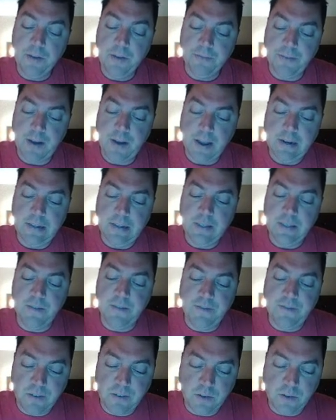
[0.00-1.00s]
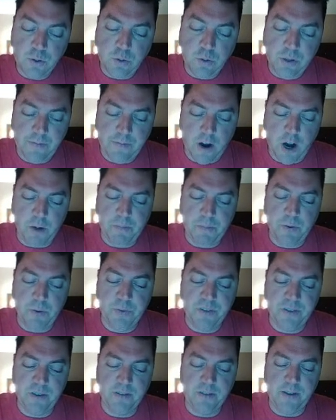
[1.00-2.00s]
Finally, the physical environment
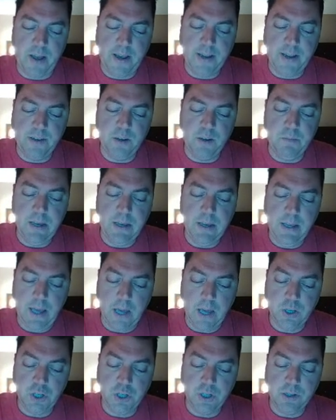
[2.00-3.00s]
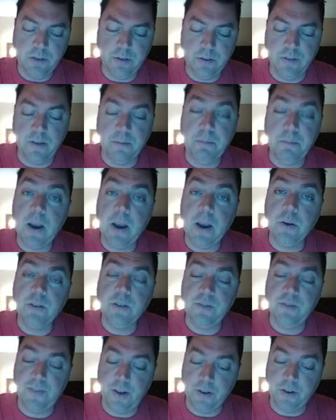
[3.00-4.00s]
was designed to be engaging so that
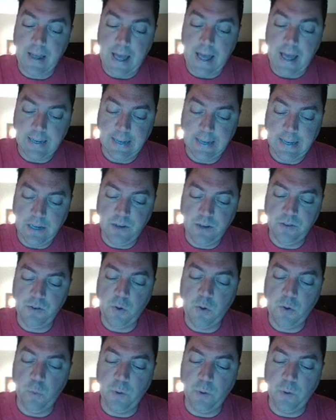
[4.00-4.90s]
parents felt at ease